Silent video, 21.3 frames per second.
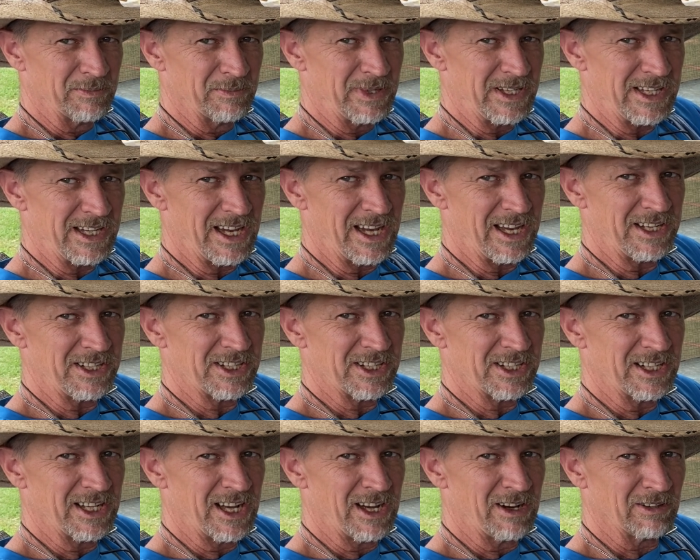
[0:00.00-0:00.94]
pH
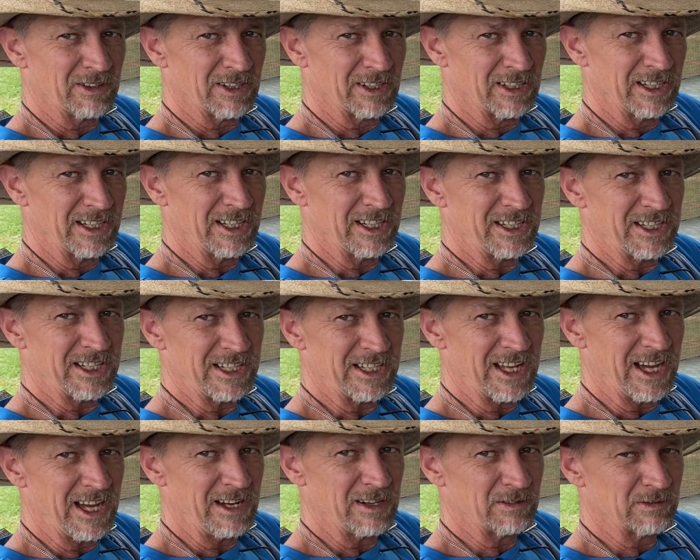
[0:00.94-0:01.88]
and alkalinity
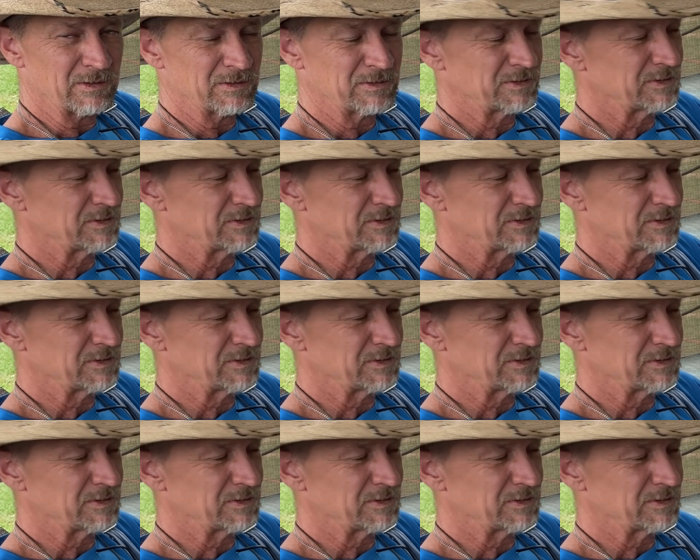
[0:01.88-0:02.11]
down.